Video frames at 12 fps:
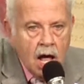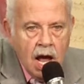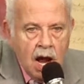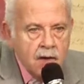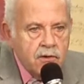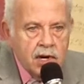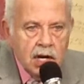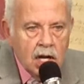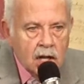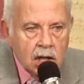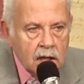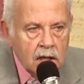every
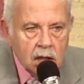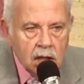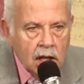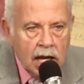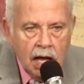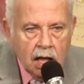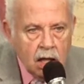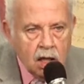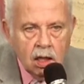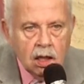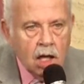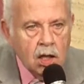illegal
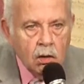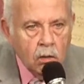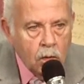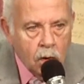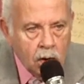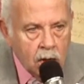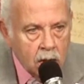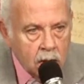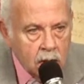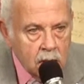alien in the world